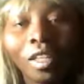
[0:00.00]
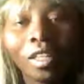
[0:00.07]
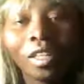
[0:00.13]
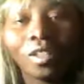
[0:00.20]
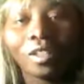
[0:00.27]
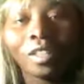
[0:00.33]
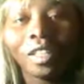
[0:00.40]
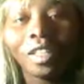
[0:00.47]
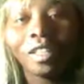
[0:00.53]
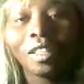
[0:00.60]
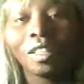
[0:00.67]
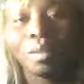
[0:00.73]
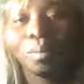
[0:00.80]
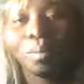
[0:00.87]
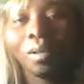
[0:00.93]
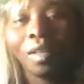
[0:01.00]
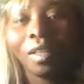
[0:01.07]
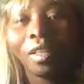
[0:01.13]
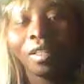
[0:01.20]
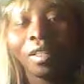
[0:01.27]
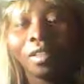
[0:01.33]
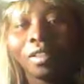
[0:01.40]
cannot get in the
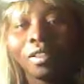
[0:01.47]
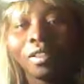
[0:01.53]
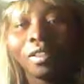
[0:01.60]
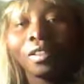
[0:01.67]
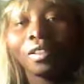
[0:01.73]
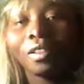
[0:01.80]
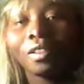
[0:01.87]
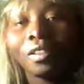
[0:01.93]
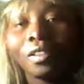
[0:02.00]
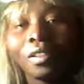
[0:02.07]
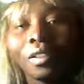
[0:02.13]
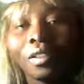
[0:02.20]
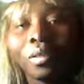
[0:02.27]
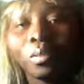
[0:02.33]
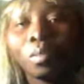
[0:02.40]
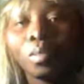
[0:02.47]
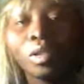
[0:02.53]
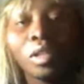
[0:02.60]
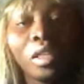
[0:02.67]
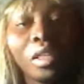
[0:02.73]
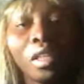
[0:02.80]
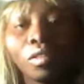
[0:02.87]
plane. But
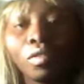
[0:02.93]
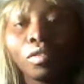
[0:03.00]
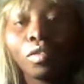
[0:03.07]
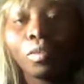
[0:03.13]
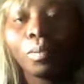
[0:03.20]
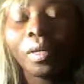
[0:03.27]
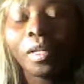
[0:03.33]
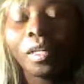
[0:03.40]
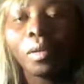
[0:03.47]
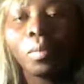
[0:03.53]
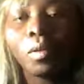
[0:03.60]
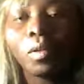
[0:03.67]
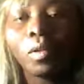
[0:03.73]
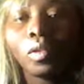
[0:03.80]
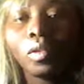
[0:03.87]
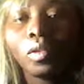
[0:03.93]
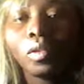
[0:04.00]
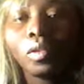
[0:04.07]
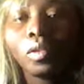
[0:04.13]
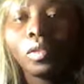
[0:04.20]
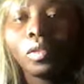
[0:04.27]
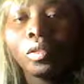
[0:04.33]
they can't fool me anymore.
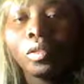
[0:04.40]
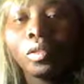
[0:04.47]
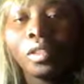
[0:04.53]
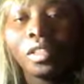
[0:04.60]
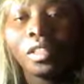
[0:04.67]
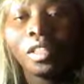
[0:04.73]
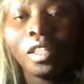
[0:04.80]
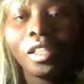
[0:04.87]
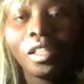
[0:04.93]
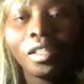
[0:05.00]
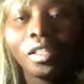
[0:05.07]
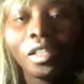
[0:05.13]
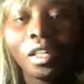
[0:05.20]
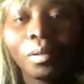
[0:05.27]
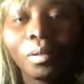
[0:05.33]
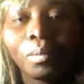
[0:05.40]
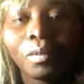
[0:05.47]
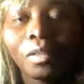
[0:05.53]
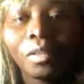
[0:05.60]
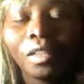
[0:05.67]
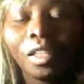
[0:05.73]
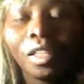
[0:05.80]
For the daytime
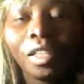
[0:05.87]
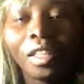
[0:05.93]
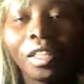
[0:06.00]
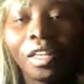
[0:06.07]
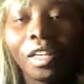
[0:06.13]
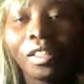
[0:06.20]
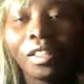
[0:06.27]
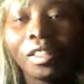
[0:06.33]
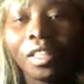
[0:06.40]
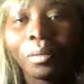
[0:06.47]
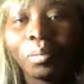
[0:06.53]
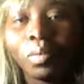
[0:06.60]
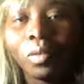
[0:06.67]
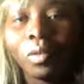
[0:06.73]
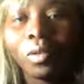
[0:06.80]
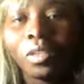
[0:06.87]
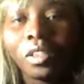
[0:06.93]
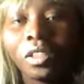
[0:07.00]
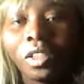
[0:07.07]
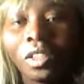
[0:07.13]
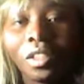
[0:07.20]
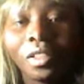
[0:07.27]
the nighttime
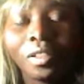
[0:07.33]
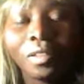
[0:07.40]
bullshit.